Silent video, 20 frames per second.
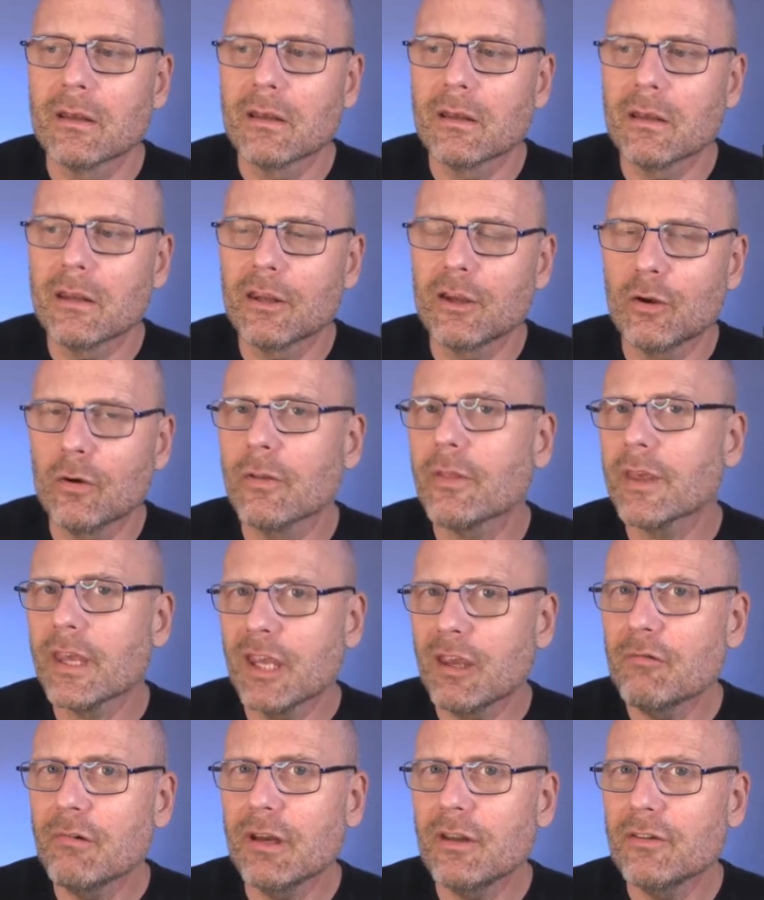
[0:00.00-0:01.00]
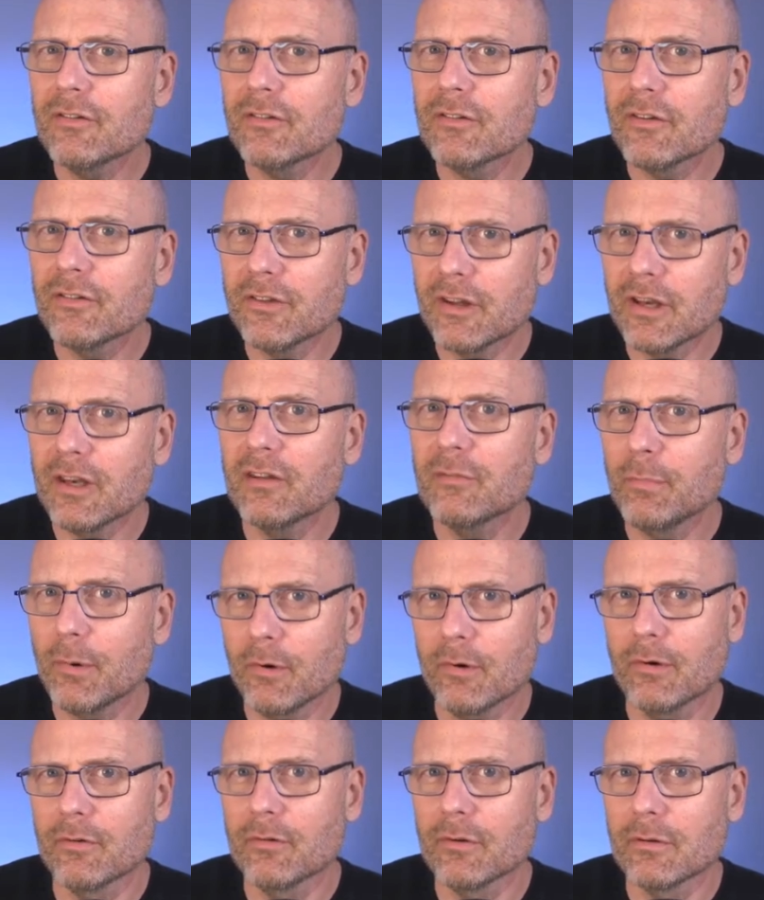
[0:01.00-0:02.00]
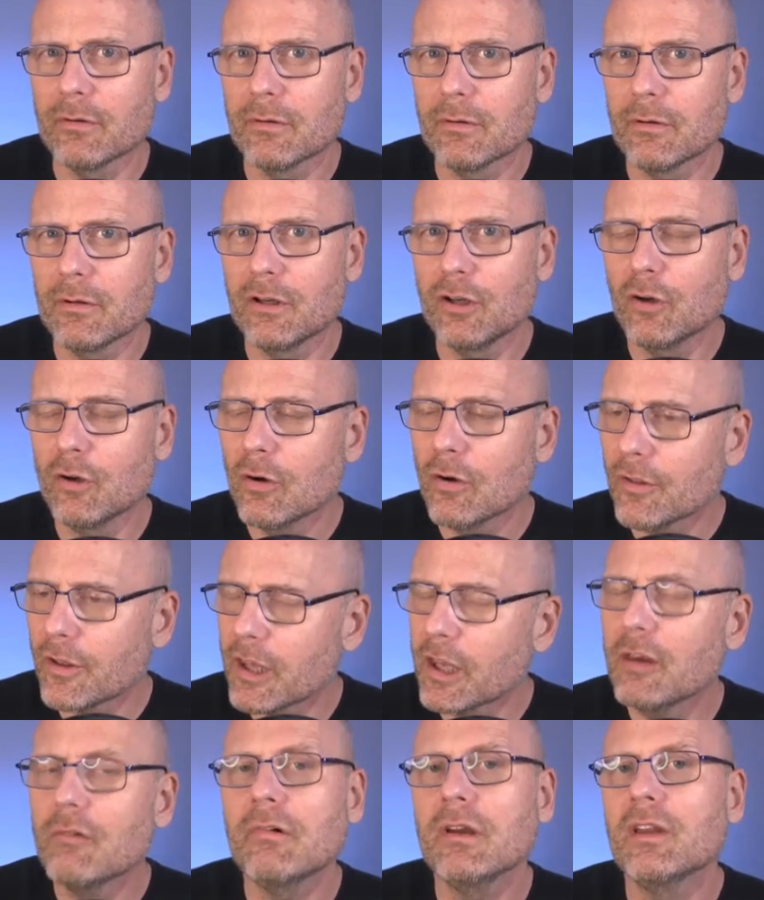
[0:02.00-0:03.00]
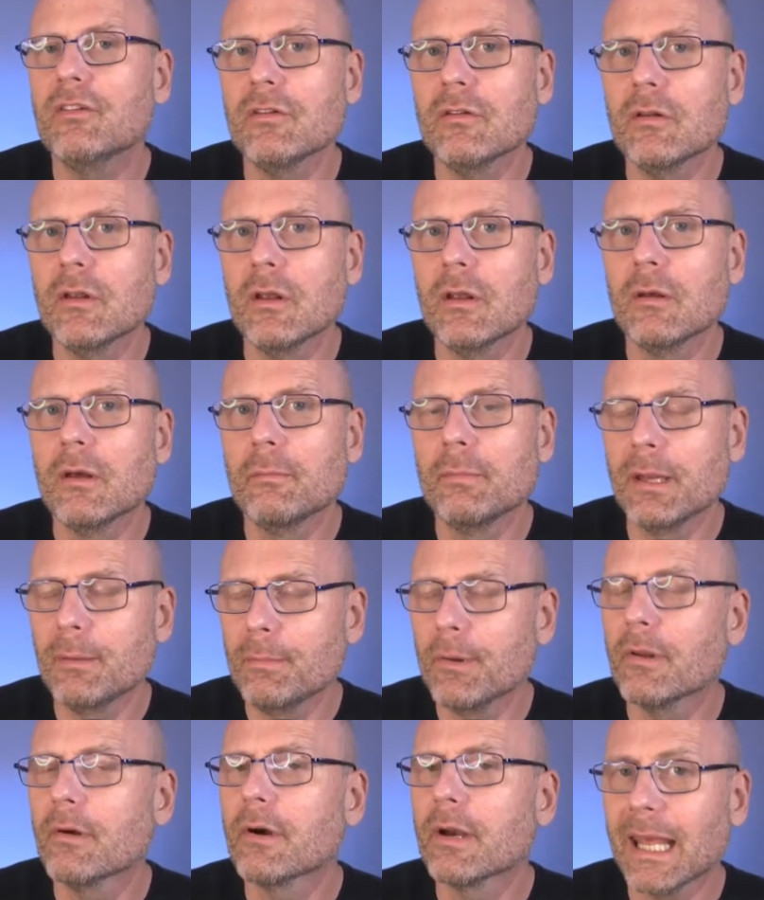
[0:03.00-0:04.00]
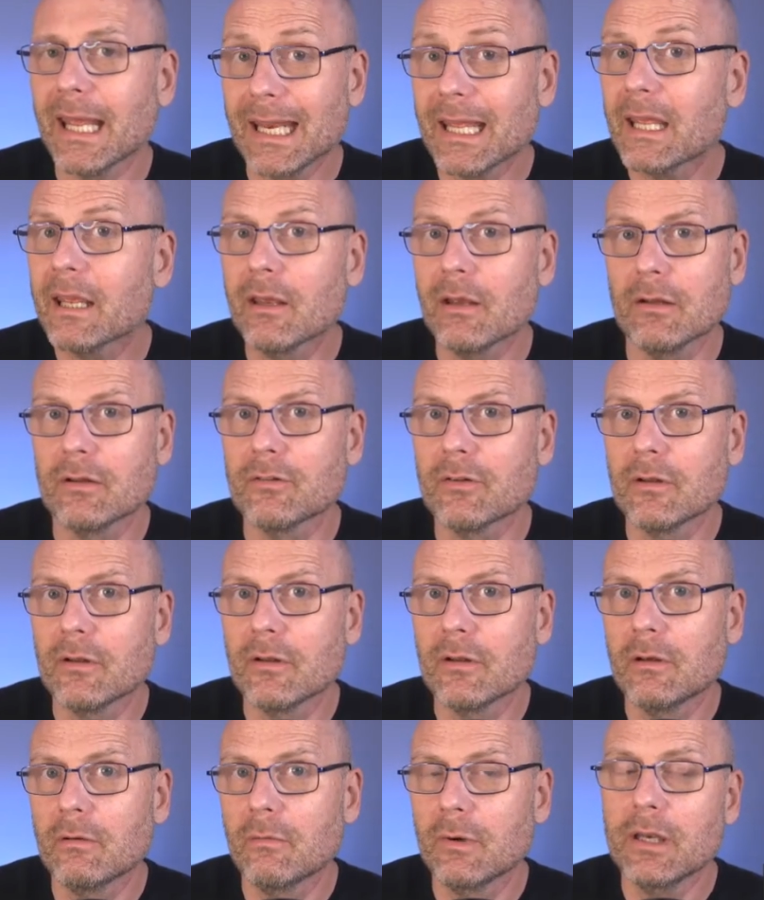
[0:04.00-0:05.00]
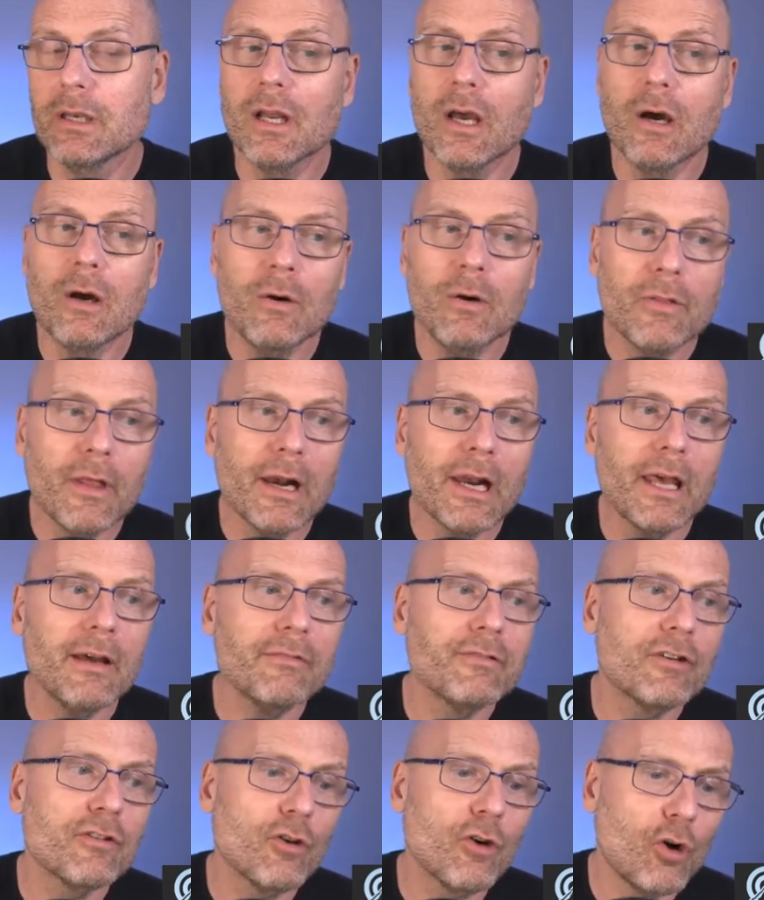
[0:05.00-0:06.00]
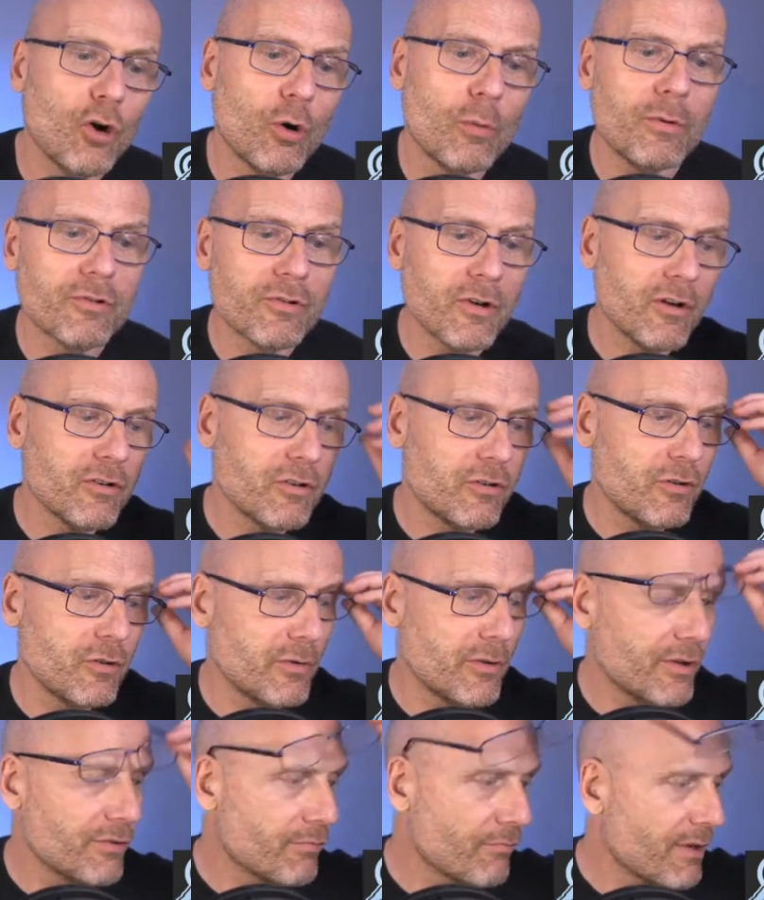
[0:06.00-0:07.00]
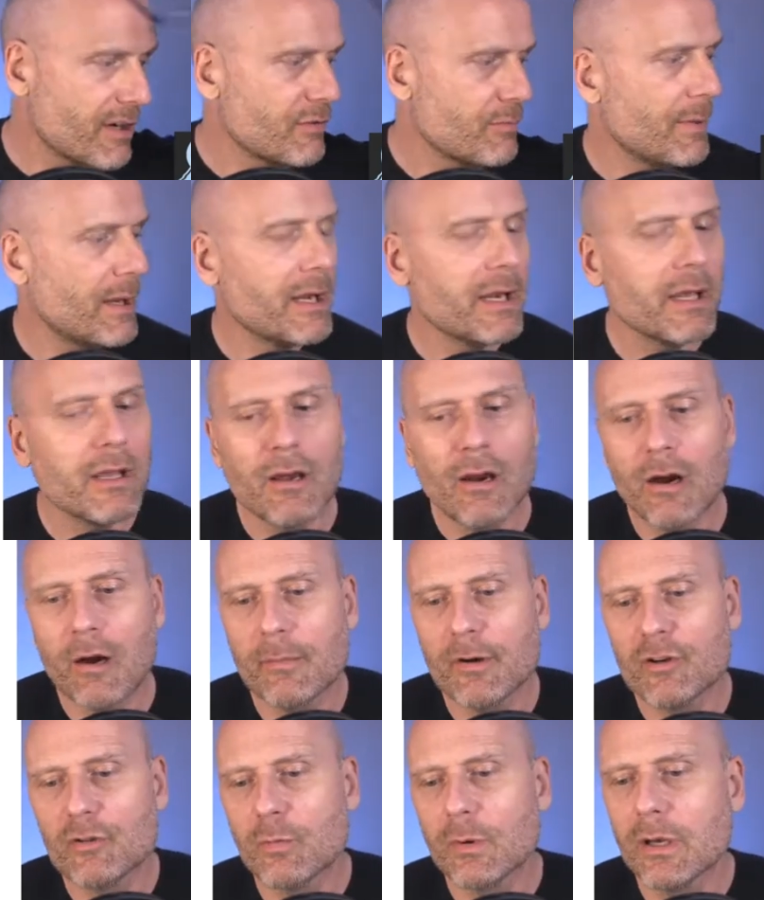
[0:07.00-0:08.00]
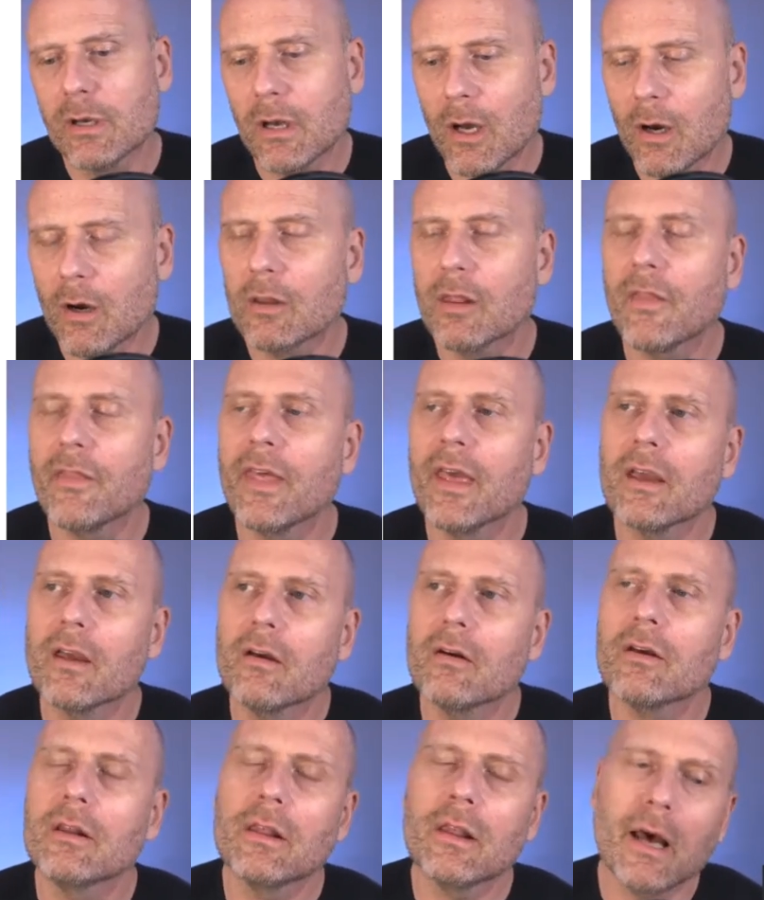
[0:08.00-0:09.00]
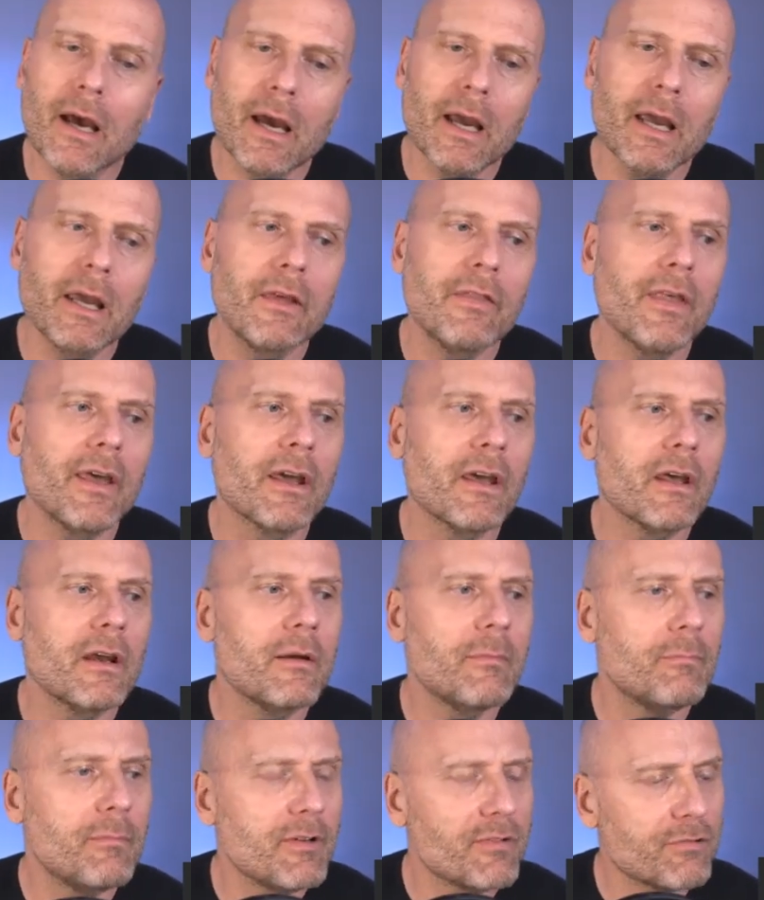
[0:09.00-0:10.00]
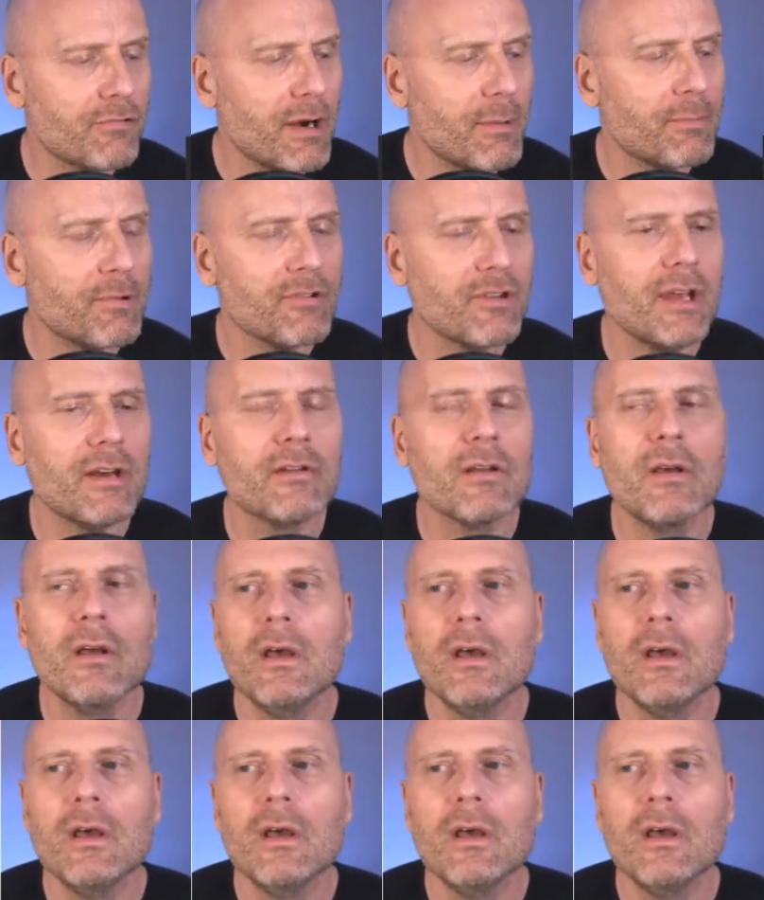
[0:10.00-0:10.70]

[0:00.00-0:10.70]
you're the key reason the city's burned. You're the key reason people are getting killed. We know the left is always going to do this race-baiting garbage. We know that they're going to lie and they're going to misrepresent.